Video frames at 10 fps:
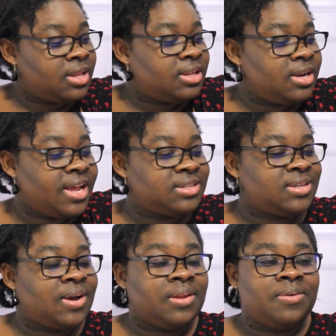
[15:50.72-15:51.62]
The
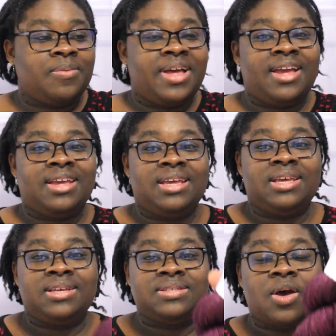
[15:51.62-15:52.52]
next colorway
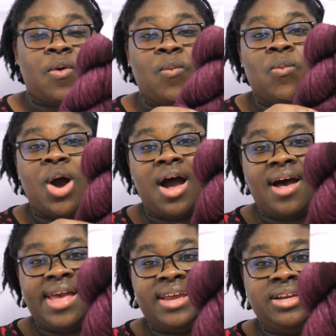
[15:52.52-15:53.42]
is
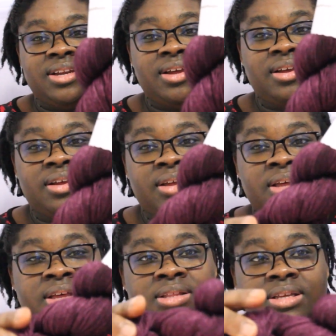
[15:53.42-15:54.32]
Wine.
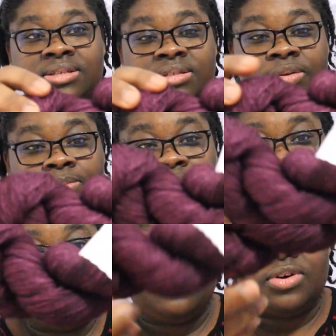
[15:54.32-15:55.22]
This is a
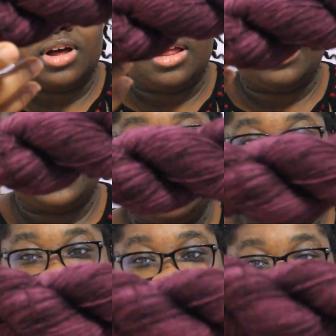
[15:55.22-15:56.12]
beautiful color. I
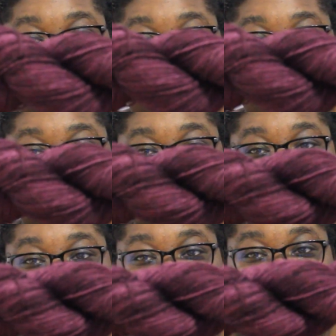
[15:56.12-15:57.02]
absolutely love this
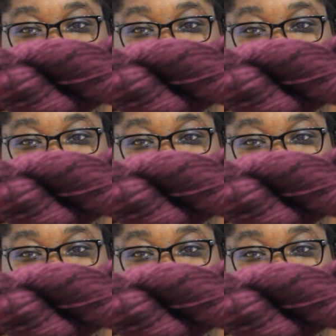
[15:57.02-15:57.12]
color.